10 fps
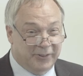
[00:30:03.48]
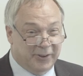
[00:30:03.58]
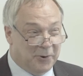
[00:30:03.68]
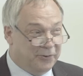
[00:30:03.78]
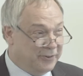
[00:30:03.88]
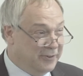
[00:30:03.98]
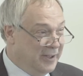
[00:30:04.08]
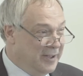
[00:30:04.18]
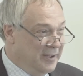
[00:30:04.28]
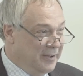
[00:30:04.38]
to the question,
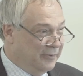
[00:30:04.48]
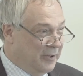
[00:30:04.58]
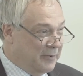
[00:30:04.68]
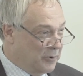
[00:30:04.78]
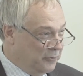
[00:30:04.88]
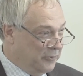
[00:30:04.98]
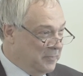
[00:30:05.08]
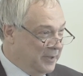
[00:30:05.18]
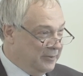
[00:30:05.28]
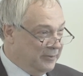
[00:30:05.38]
so they've got to
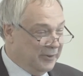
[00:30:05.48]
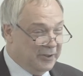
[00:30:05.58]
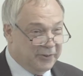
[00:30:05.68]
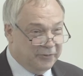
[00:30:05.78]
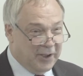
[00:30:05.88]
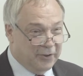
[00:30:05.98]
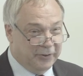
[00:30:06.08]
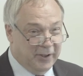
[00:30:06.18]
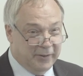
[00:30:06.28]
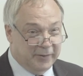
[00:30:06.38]
meet and, and
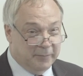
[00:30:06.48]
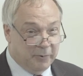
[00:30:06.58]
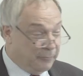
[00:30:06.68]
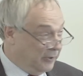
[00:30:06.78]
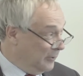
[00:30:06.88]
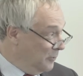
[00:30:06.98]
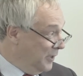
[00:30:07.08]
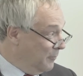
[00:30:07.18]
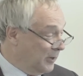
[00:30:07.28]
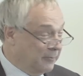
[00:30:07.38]
discuss it and then perhaps include
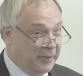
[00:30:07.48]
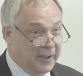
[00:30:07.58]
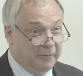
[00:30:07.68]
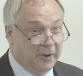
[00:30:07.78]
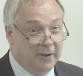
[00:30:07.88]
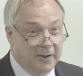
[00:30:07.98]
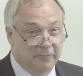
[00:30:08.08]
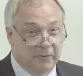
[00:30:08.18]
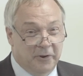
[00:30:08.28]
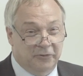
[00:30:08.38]
it in one of their uh,
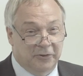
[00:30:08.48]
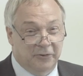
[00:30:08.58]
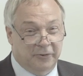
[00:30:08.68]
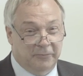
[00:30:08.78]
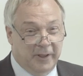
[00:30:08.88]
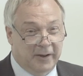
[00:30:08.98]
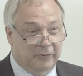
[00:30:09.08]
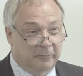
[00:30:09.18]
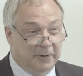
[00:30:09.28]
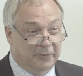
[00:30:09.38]
revisions of the
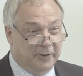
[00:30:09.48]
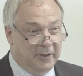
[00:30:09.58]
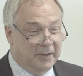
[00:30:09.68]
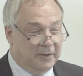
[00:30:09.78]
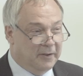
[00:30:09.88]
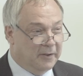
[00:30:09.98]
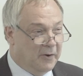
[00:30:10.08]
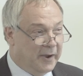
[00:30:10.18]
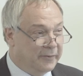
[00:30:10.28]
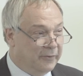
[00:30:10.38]
eligibility uh,
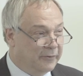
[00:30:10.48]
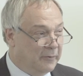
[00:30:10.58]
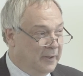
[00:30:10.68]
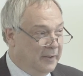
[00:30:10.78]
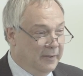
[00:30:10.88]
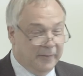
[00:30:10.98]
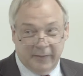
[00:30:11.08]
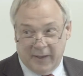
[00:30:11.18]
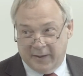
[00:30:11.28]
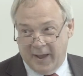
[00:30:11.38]
guidance. So
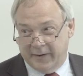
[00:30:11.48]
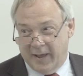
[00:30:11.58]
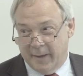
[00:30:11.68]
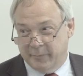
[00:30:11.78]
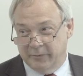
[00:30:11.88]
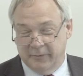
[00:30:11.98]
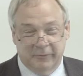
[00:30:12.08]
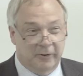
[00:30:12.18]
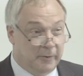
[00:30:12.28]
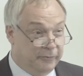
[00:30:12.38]
that, that can happen.
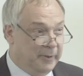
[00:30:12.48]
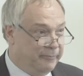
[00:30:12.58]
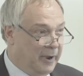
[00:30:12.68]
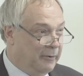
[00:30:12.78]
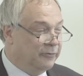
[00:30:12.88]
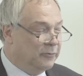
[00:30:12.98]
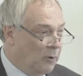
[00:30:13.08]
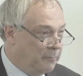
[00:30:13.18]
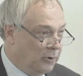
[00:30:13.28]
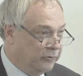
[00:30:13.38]
To, to, be fair, it's
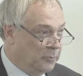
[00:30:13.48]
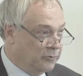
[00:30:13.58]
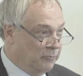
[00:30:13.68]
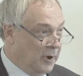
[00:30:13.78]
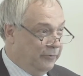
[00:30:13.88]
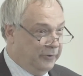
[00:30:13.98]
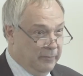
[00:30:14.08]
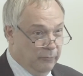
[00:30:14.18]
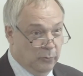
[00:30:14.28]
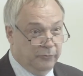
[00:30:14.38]
not possible to write a set
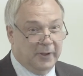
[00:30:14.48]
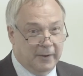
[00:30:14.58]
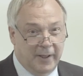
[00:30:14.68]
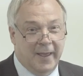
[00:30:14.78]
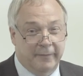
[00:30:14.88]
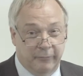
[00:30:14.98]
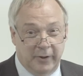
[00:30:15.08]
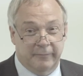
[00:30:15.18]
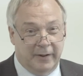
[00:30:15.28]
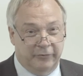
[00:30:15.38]
of rules that cover
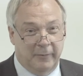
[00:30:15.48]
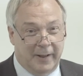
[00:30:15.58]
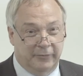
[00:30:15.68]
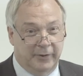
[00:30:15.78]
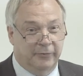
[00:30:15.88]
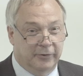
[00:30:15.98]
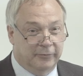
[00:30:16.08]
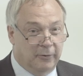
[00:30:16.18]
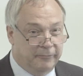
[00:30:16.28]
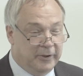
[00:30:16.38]
every eventuality, it's
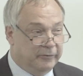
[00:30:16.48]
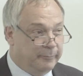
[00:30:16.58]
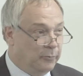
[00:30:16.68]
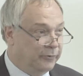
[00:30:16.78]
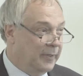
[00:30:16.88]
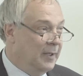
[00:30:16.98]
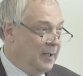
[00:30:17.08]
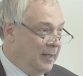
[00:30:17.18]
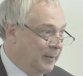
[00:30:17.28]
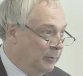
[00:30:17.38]
just not feasible. So
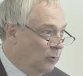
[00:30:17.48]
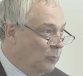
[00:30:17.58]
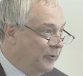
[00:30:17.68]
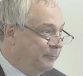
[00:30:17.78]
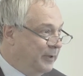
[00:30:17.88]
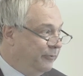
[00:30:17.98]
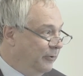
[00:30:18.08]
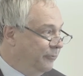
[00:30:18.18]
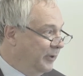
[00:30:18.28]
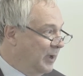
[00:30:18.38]
there will always be
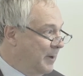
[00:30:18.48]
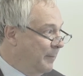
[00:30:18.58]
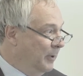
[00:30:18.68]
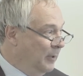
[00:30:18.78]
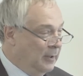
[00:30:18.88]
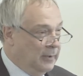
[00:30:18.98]
issues that come up